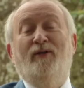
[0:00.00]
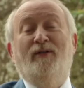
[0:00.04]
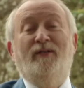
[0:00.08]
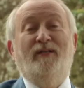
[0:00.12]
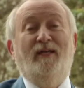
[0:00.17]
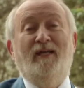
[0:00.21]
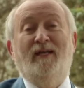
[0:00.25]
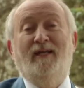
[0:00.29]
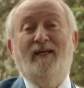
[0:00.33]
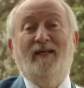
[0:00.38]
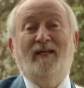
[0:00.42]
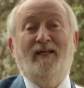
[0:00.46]
a
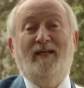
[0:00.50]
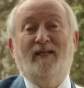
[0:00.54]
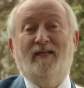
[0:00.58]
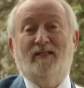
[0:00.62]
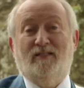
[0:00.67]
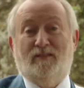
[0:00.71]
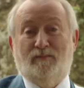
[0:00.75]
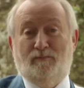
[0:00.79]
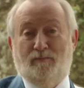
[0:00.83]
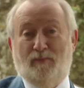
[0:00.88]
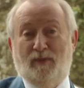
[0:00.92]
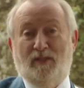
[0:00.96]
day
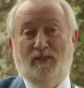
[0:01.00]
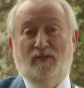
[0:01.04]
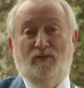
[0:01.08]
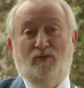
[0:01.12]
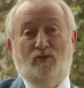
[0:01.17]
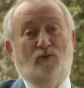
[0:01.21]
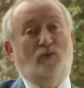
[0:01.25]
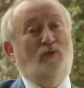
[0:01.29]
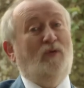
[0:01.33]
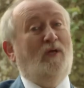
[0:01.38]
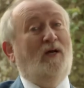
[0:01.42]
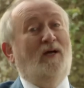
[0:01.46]
that's been
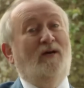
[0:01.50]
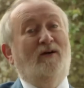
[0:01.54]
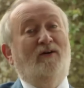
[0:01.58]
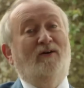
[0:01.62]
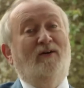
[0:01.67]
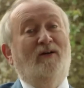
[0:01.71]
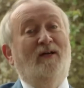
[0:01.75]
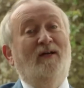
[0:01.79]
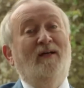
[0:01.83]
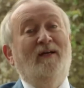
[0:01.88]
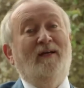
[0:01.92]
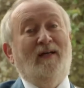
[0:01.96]
too long
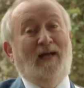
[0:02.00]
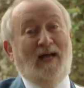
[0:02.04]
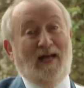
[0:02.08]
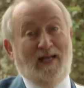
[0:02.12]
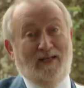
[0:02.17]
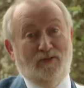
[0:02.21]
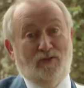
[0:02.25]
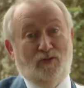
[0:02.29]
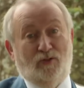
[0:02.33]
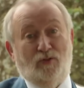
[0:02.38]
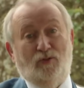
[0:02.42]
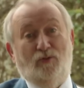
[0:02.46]

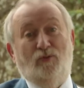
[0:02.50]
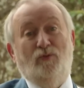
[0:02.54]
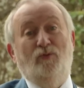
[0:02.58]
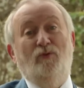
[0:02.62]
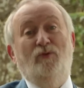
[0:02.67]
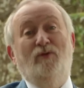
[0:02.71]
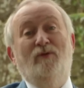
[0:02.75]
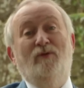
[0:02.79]
and too